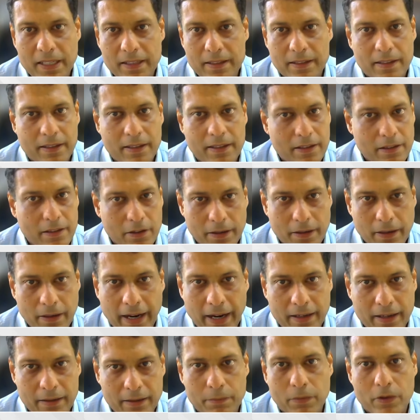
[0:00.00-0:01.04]
or at
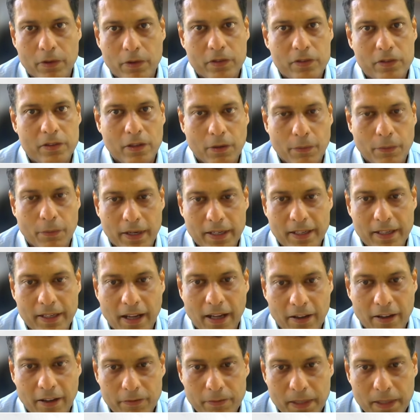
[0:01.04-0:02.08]
most,
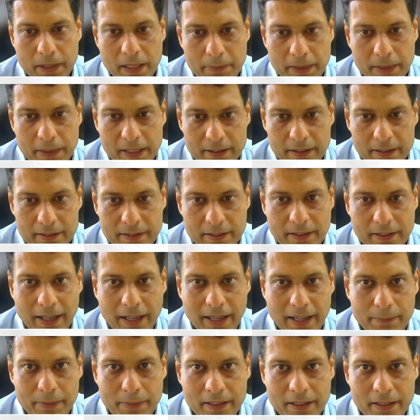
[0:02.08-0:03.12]
1.5 millimeters in
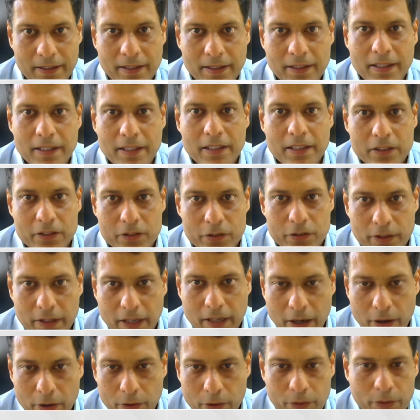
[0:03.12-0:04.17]
diameter. So
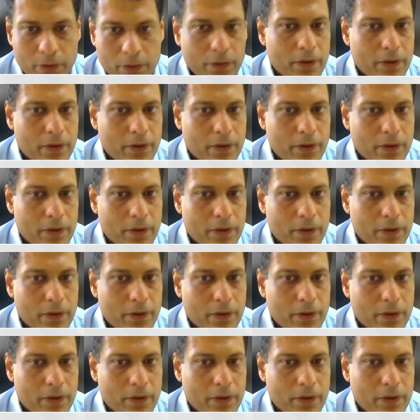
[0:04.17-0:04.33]
now,